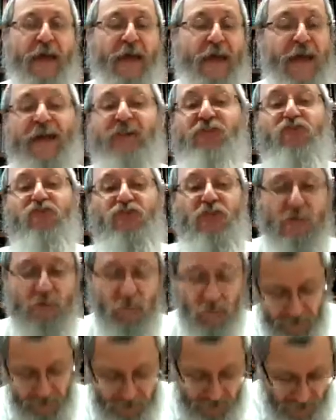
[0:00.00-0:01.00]
And
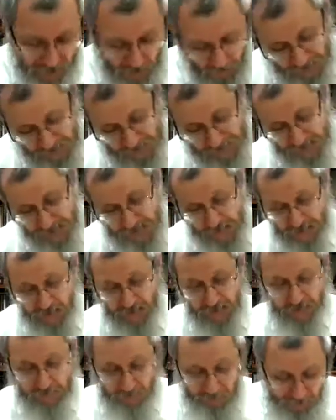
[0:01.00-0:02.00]
generally, I want to say,
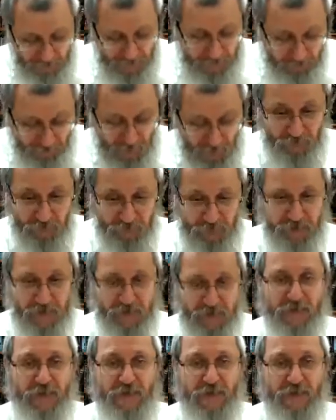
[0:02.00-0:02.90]
generally,